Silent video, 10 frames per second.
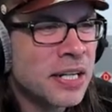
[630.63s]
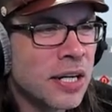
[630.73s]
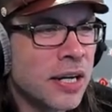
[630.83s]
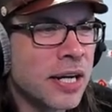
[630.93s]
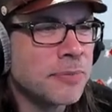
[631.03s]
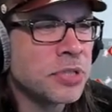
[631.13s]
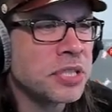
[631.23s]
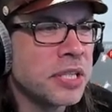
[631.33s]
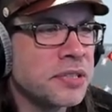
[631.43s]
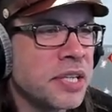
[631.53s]
All right, I'm
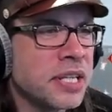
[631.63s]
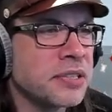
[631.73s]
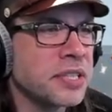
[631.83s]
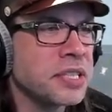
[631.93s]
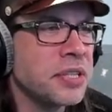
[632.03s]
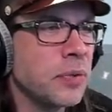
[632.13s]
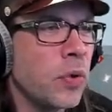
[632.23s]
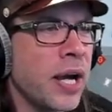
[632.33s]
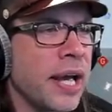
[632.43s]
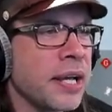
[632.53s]
just gonna take a distant
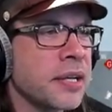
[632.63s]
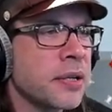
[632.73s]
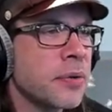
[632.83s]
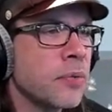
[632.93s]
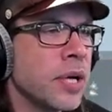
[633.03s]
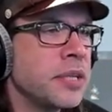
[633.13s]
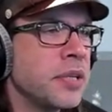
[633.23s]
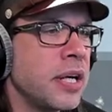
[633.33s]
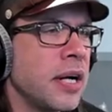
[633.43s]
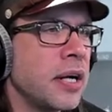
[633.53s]
whack. Right
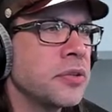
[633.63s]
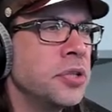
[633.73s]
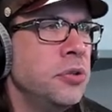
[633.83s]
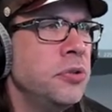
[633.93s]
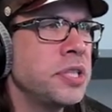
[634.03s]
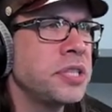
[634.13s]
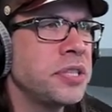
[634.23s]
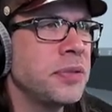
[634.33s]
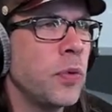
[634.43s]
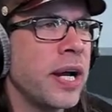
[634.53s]
there, two
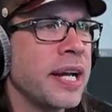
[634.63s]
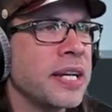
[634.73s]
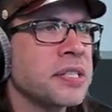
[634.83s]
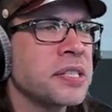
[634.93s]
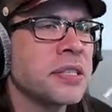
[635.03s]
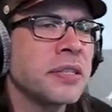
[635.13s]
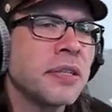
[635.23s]
distant whacks.